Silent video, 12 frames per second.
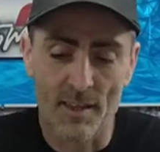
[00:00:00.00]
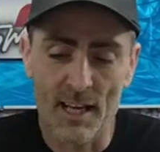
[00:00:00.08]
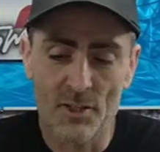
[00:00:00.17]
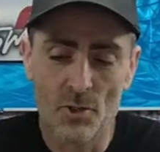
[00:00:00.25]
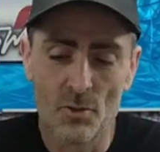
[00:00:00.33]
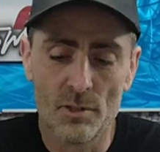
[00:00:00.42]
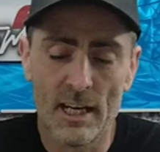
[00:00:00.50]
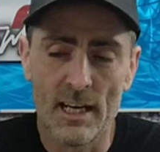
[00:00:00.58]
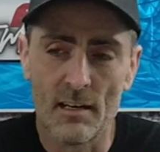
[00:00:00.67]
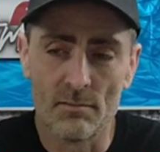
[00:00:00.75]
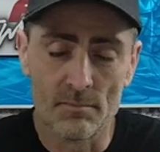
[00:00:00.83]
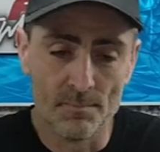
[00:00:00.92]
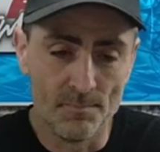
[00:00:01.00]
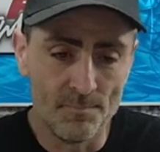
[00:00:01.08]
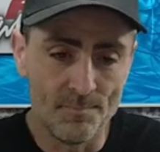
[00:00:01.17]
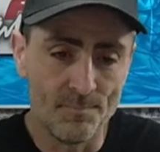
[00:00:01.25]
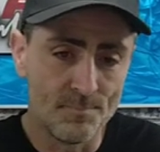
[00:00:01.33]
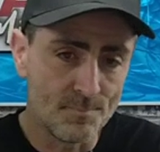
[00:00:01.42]
So that's your needle
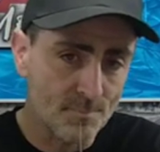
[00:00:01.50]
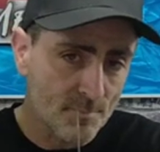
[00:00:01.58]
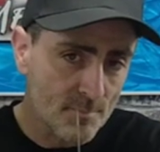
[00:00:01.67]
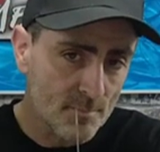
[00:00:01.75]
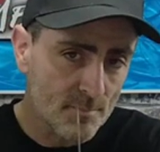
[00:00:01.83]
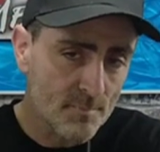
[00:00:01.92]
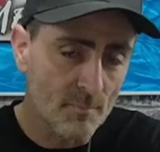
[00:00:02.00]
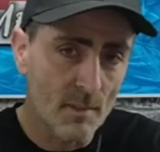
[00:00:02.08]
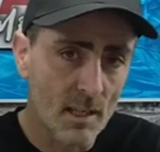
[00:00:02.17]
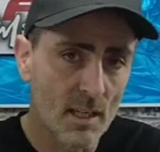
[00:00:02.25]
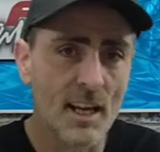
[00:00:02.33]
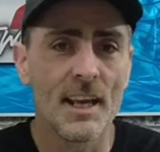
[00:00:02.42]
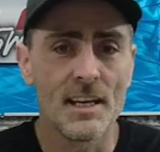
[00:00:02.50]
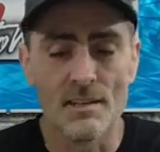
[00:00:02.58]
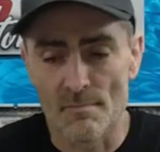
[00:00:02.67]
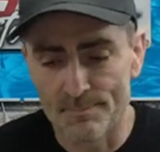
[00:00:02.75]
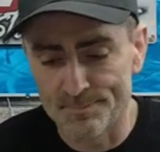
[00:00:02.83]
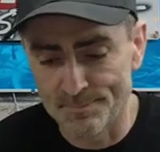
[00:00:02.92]

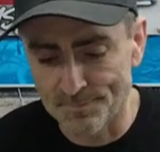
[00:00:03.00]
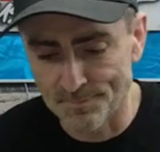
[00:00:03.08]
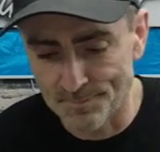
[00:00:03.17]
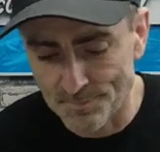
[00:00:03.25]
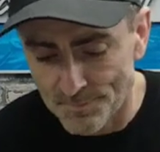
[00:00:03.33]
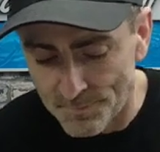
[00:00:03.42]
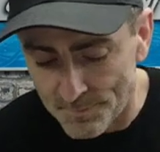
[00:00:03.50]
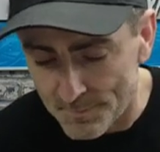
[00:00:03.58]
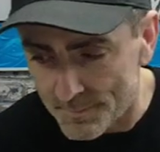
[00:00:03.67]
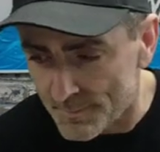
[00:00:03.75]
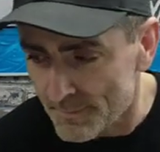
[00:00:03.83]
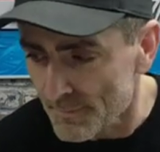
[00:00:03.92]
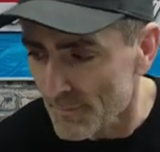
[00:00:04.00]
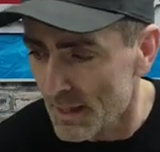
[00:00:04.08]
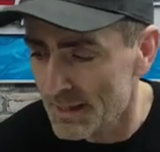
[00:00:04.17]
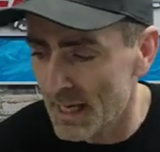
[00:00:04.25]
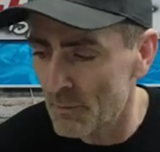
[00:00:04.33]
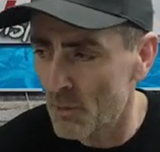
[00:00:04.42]
clean.
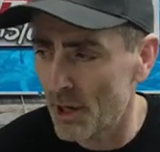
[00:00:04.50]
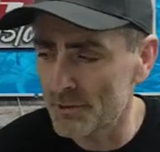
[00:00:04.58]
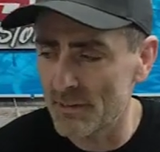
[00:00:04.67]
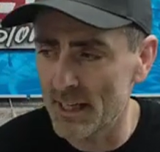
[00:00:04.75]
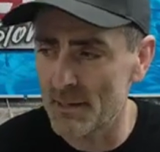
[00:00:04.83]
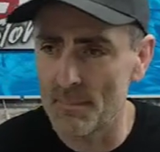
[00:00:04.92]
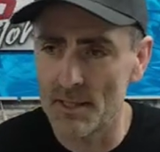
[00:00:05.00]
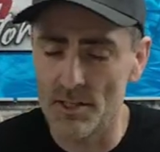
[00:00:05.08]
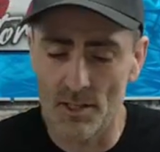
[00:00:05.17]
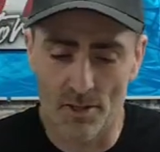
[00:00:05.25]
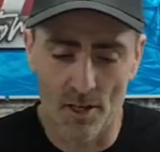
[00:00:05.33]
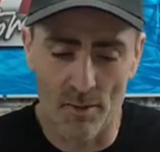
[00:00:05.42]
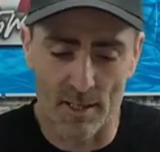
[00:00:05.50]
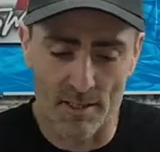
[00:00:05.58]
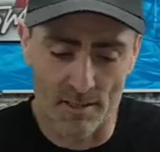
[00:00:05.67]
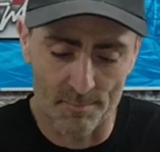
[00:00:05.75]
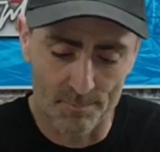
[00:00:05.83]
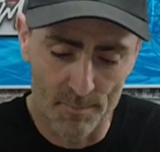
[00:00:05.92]
Now what I'd recommend you do
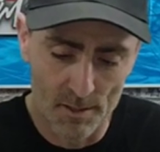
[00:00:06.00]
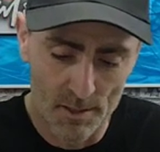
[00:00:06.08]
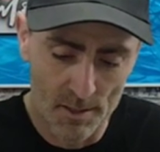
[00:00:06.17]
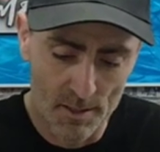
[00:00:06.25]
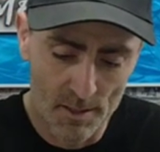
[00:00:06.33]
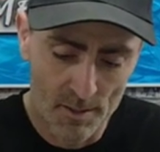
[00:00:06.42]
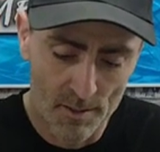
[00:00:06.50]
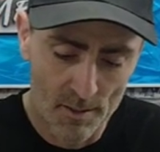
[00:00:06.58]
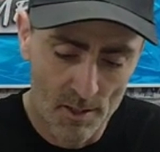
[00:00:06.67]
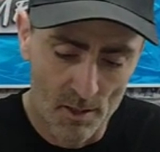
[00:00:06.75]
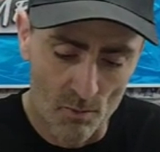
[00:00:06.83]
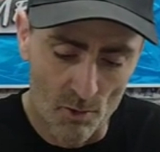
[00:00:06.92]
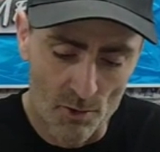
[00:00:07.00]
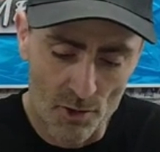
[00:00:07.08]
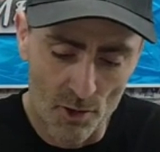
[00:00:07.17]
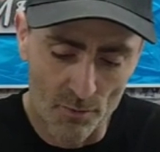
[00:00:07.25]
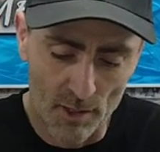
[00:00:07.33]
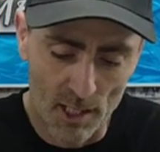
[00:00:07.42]
is,
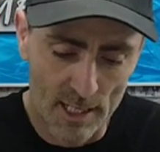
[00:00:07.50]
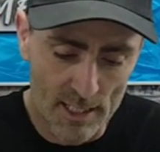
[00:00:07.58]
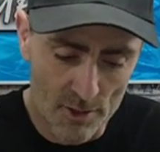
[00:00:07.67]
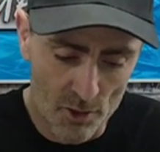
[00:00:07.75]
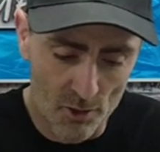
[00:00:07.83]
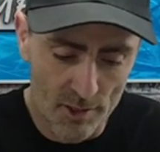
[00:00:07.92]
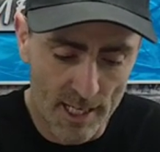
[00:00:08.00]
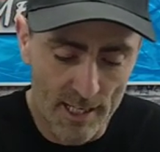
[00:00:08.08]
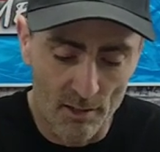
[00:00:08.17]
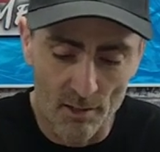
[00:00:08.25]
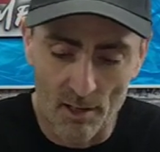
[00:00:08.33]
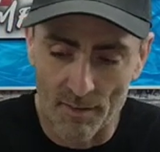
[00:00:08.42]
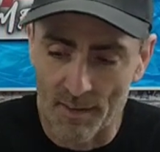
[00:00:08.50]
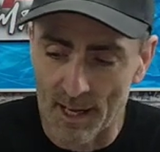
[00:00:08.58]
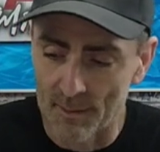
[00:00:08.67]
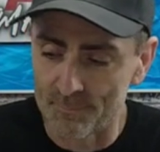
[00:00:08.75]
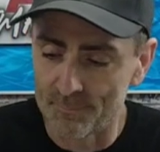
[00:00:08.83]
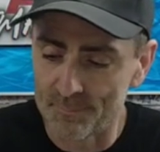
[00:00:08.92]
once you've cleaned your needle like
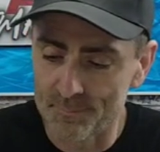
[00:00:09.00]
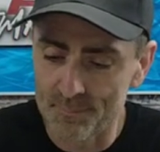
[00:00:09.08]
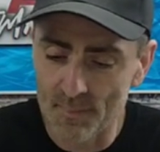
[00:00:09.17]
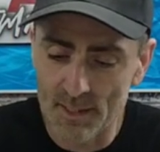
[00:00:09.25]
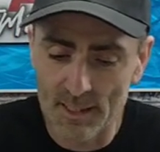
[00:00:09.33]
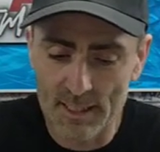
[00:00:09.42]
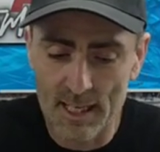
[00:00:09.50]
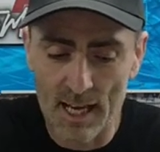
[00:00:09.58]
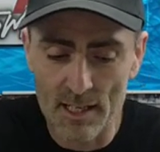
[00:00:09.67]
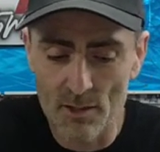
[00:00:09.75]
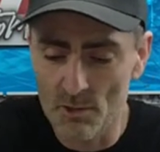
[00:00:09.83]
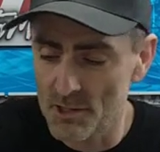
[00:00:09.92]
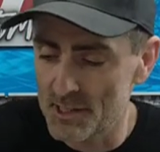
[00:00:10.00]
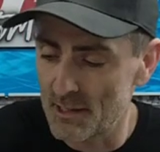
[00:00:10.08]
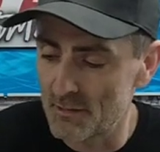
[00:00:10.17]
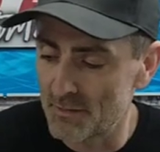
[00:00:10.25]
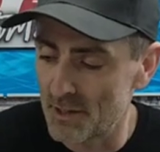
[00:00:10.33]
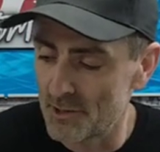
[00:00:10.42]
that, get
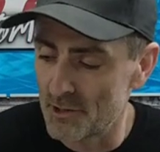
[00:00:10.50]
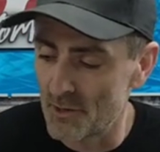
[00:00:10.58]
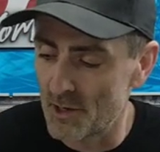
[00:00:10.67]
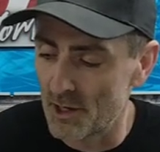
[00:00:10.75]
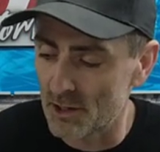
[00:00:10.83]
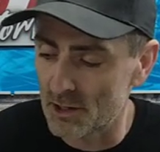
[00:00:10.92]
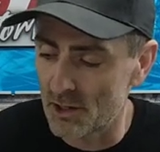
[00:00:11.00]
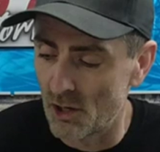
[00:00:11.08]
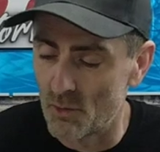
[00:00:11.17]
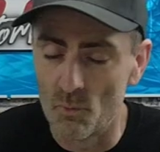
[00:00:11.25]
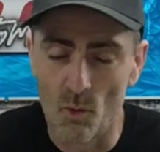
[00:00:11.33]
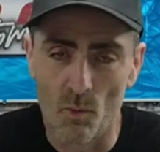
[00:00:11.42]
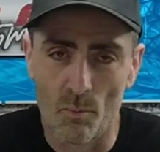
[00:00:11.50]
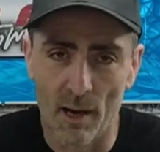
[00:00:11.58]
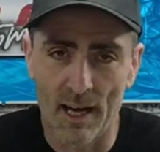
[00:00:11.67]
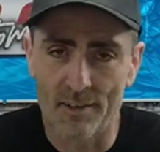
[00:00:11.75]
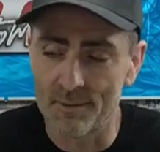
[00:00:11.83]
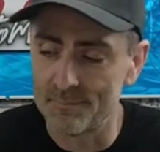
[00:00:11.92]
yourself another cotton wool
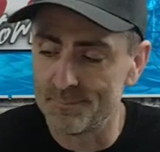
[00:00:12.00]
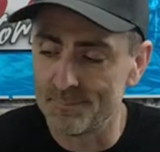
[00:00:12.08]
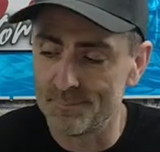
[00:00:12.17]
pad.